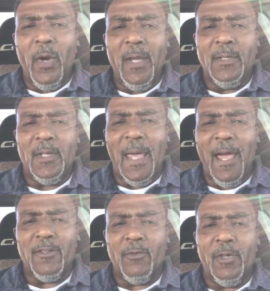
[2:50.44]
raised
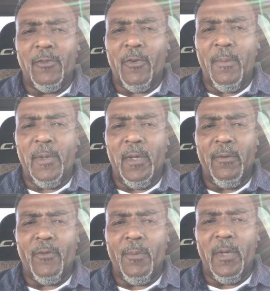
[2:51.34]
Lazarus from
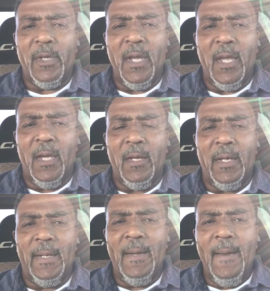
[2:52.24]
the
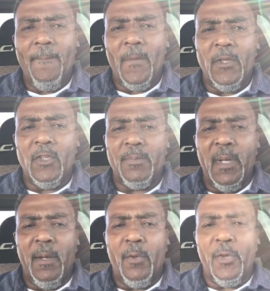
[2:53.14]
dead, and
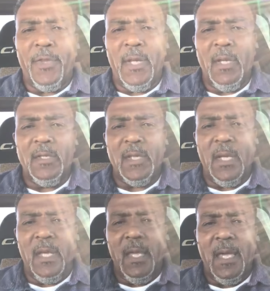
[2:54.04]
just many more things
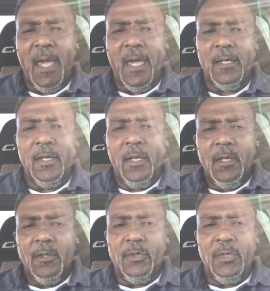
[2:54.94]
that he had
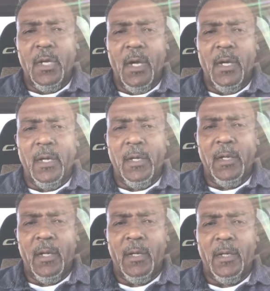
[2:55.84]

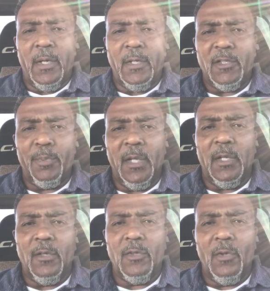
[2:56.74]
done,
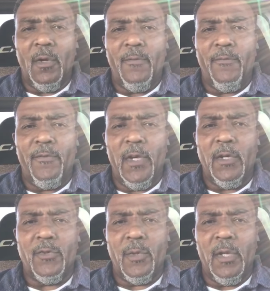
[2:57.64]
speaking to a
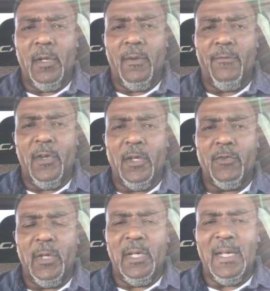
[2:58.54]
fig tree and a fig
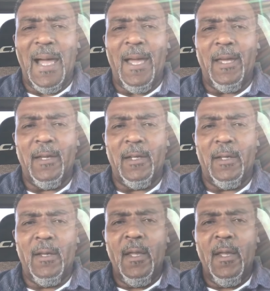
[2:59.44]
tree dying,